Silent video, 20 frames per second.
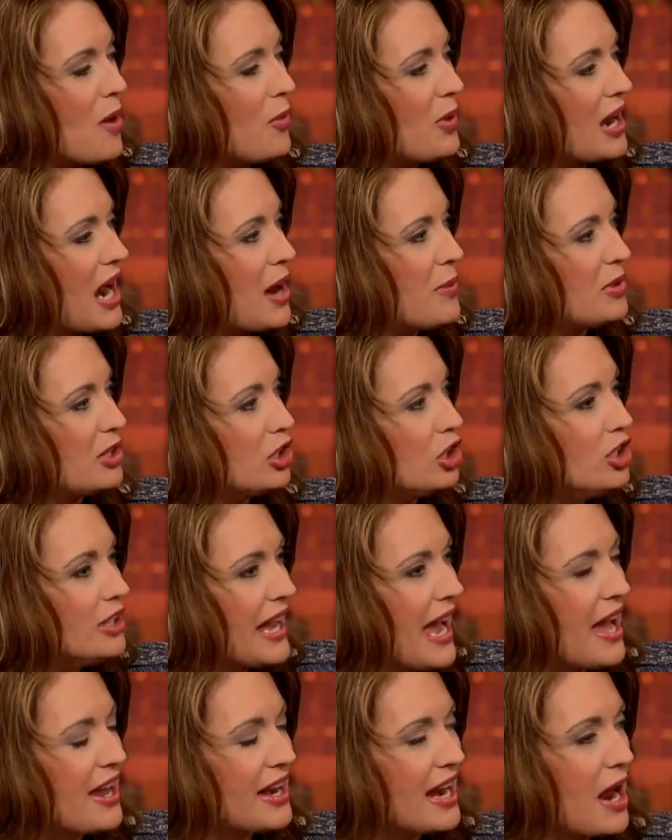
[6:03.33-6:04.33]
when I would
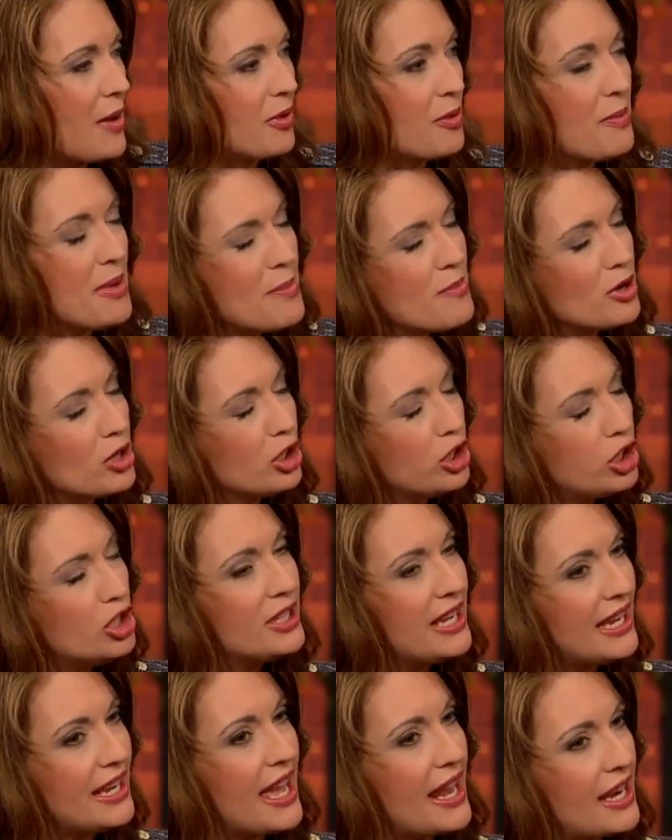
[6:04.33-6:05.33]
look at it, I remember
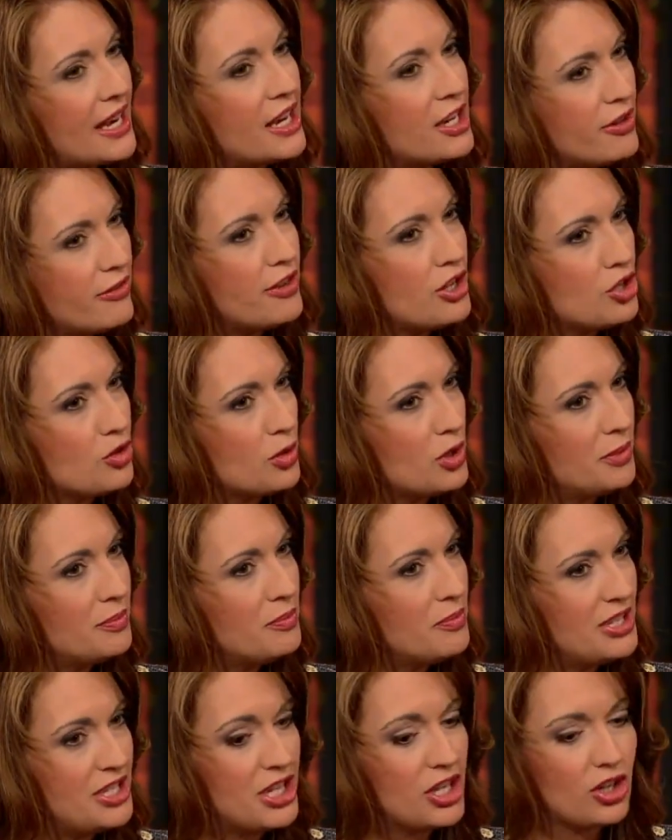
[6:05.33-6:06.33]
looking at an individual,
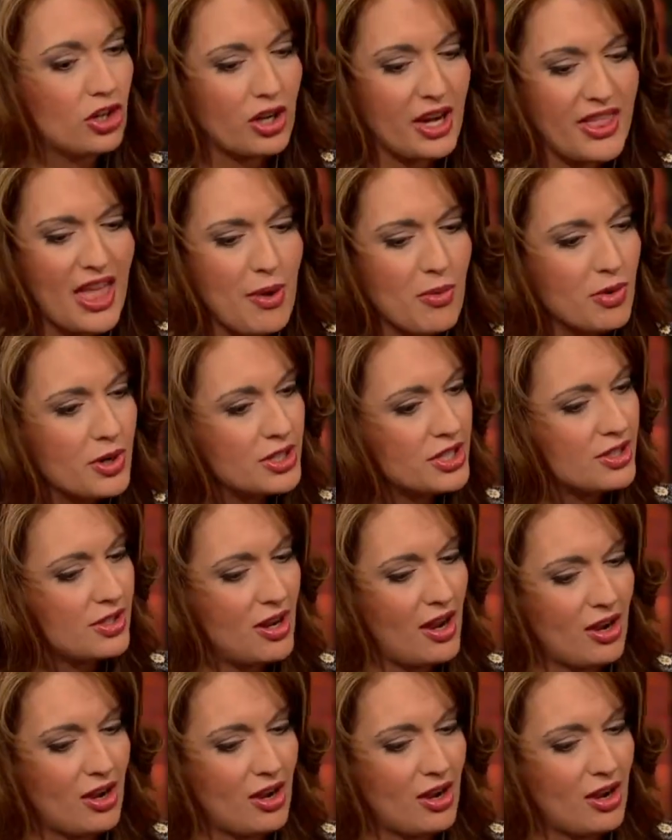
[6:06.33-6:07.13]
particularly, and they were as